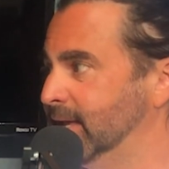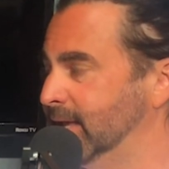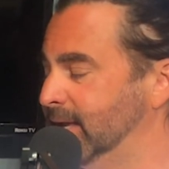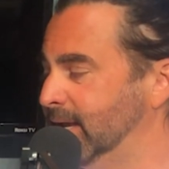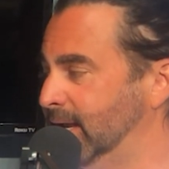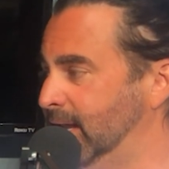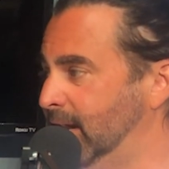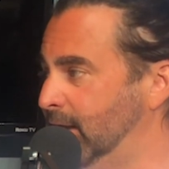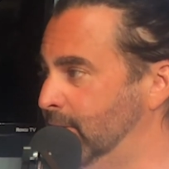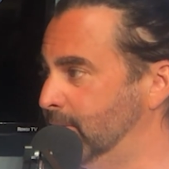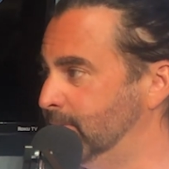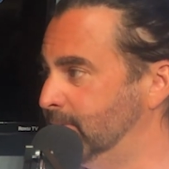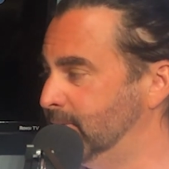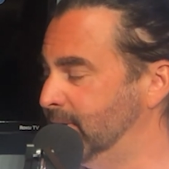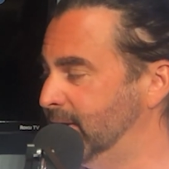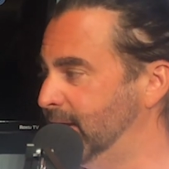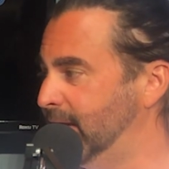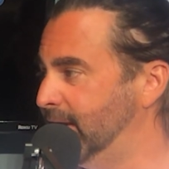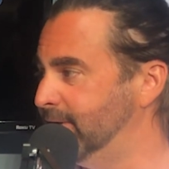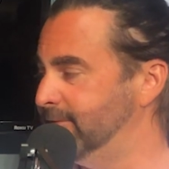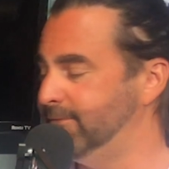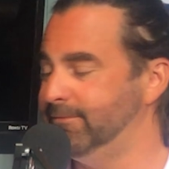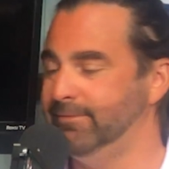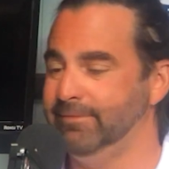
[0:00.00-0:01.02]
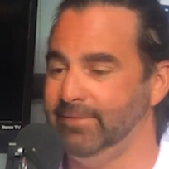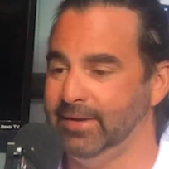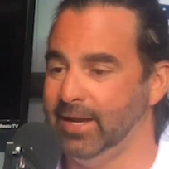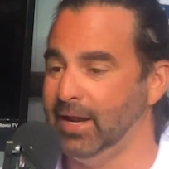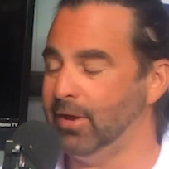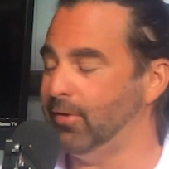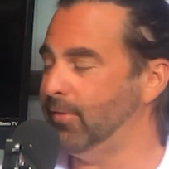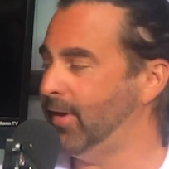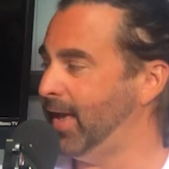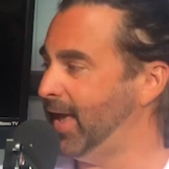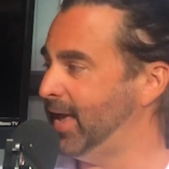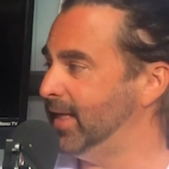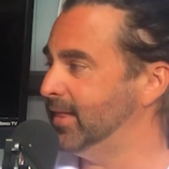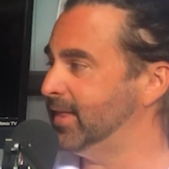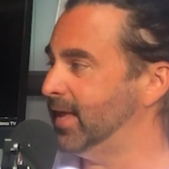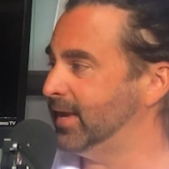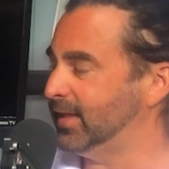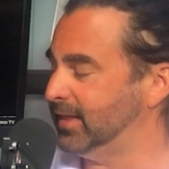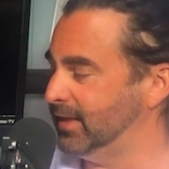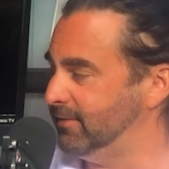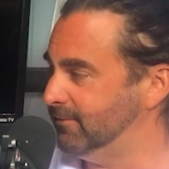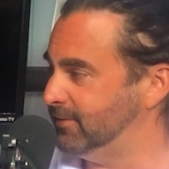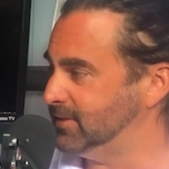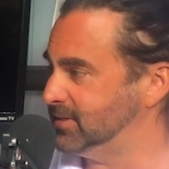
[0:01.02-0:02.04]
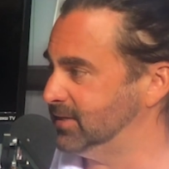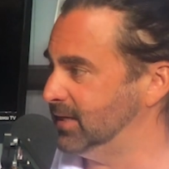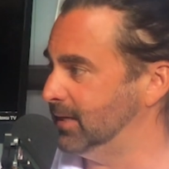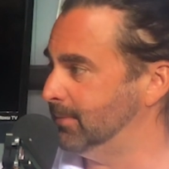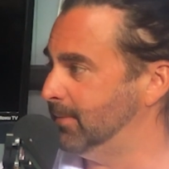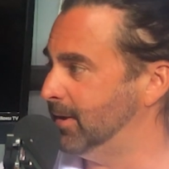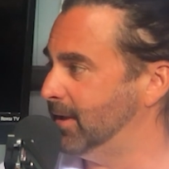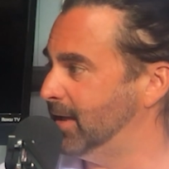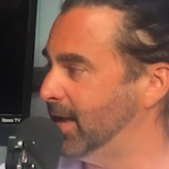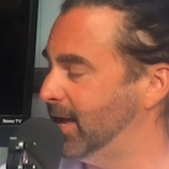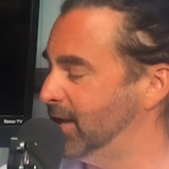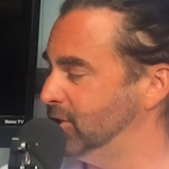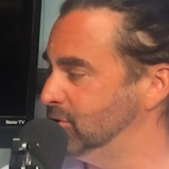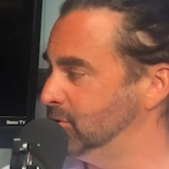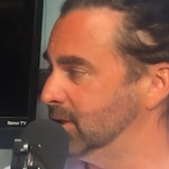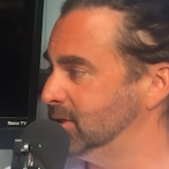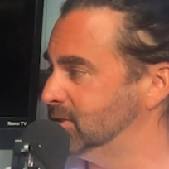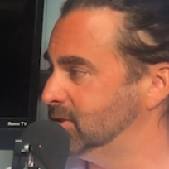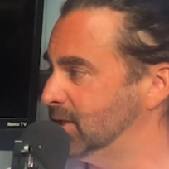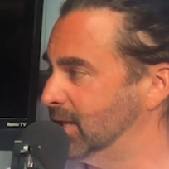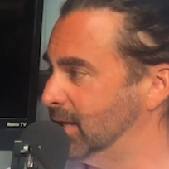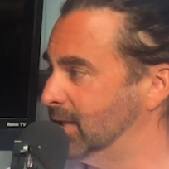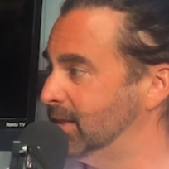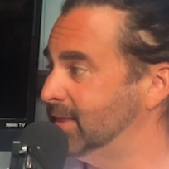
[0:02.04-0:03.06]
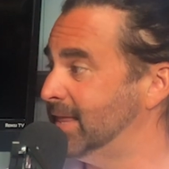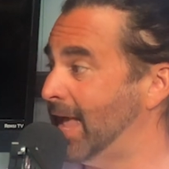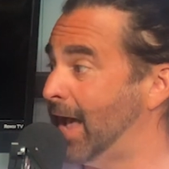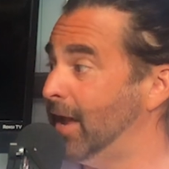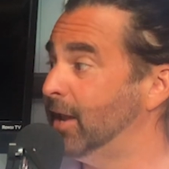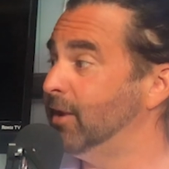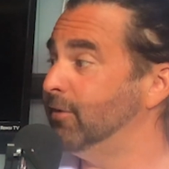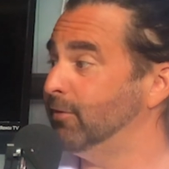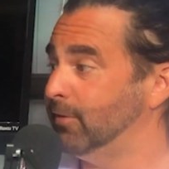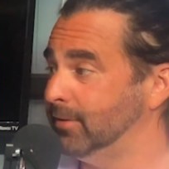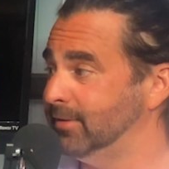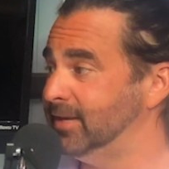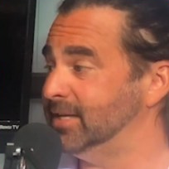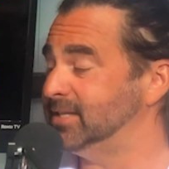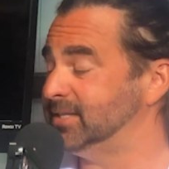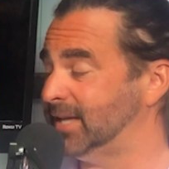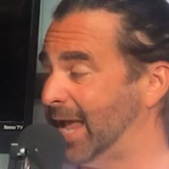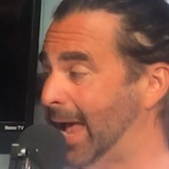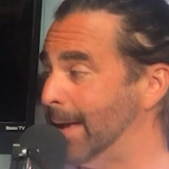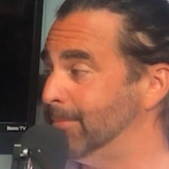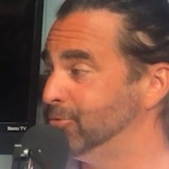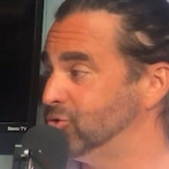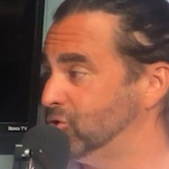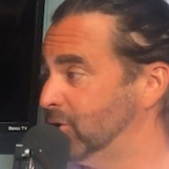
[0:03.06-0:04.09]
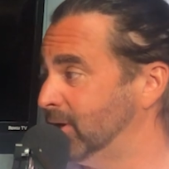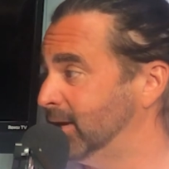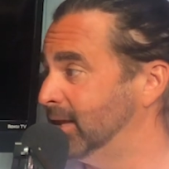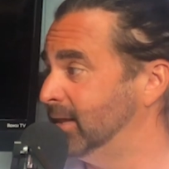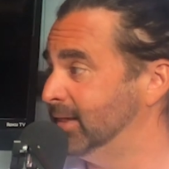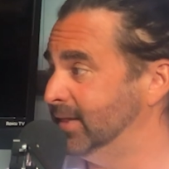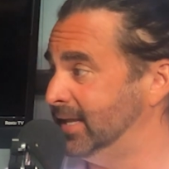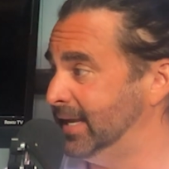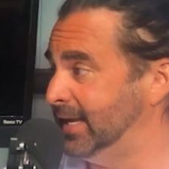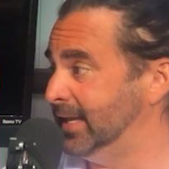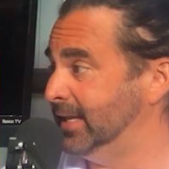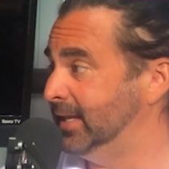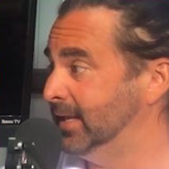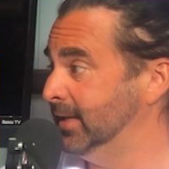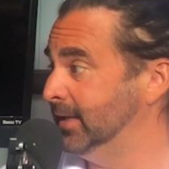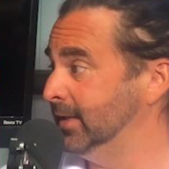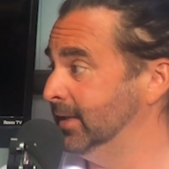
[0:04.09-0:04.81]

if, hey, like leave us an email address, so that now you're at least capturing a lead.